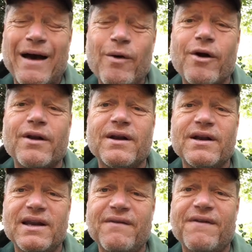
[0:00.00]
Our
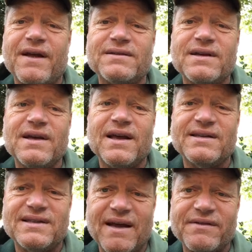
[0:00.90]
defense
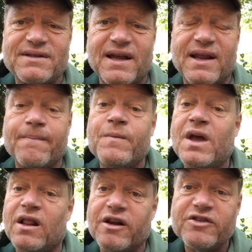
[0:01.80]
is devastating.
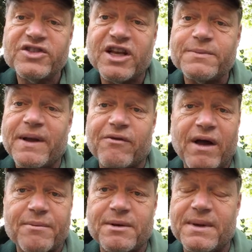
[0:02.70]
A little suspect
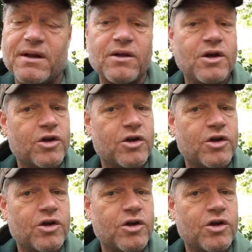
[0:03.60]
right up the middle.